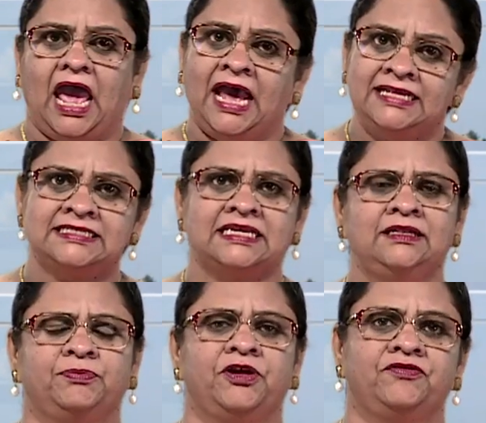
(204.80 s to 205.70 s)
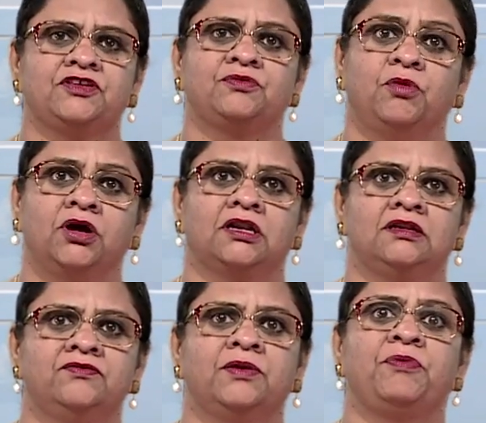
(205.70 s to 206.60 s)
As in the previous
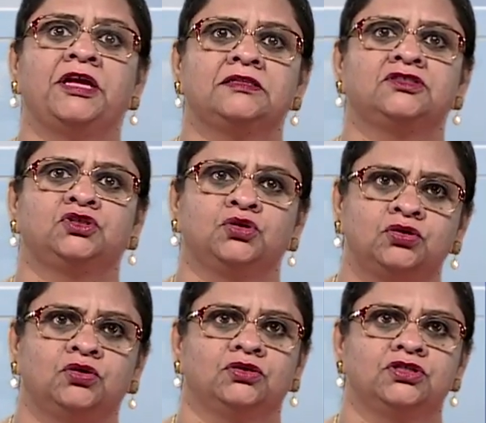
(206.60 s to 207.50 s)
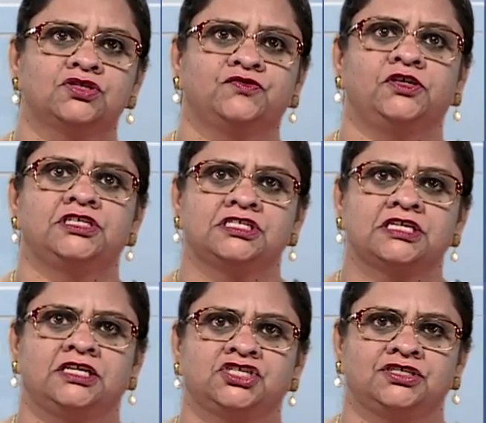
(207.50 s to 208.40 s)
model, we picked two goods for
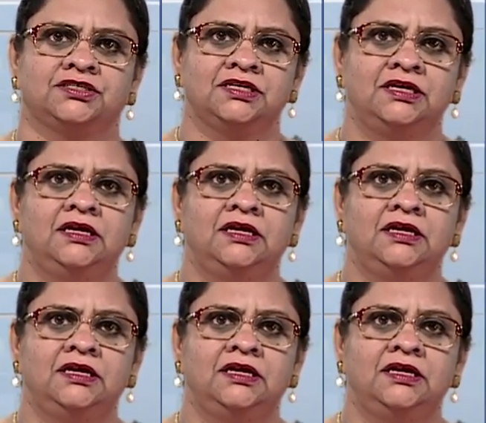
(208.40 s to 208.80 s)
discussion